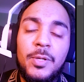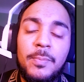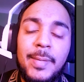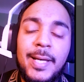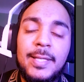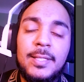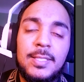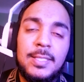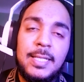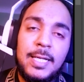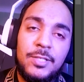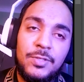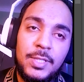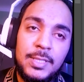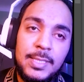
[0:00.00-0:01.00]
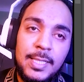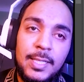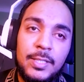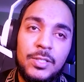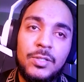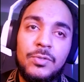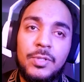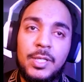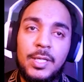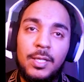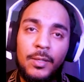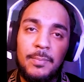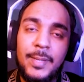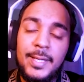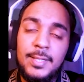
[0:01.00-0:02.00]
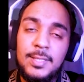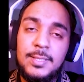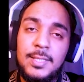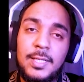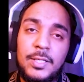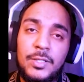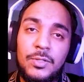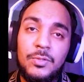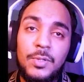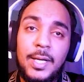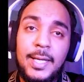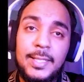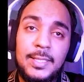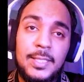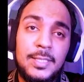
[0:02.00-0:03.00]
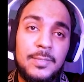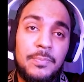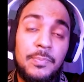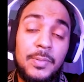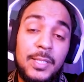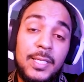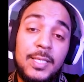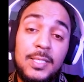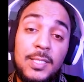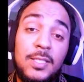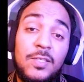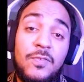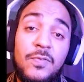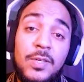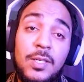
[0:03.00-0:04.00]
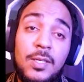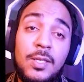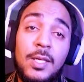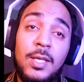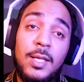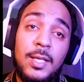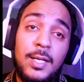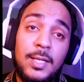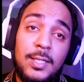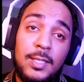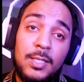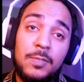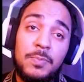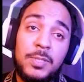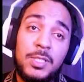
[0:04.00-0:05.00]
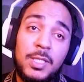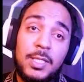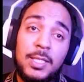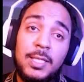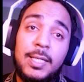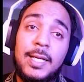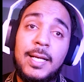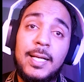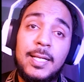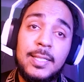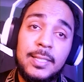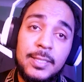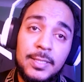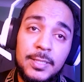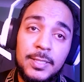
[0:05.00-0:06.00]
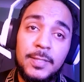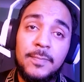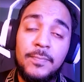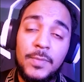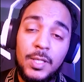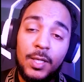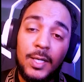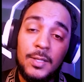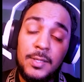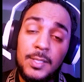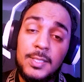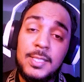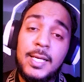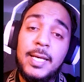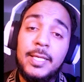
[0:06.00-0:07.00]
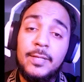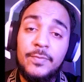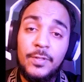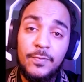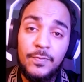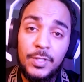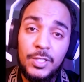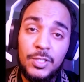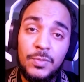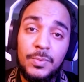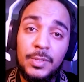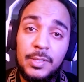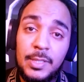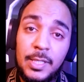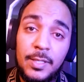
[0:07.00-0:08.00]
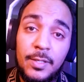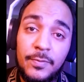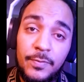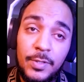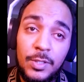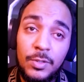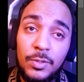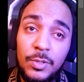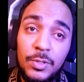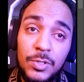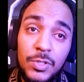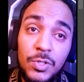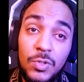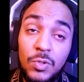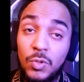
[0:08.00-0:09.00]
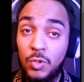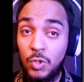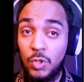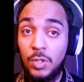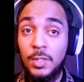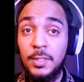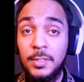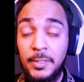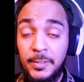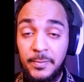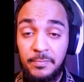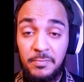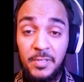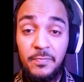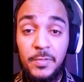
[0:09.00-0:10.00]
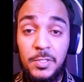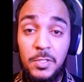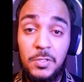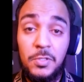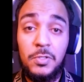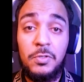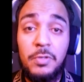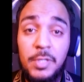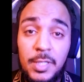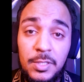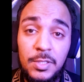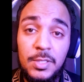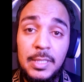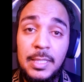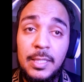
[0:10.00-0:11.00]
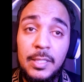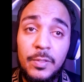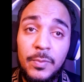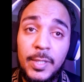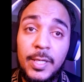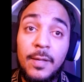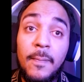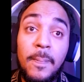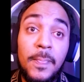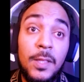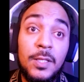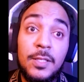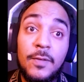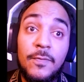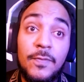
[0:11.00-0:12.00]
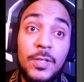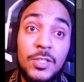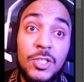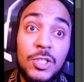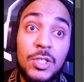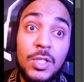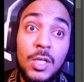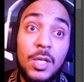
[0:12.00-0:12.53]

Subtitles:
mind is naturally telling you. Okay, your mind is telling you, I need to place this fin at this particular angle. The other side of the fish will need a fin also. Or if it's a story that you're telling where the fish,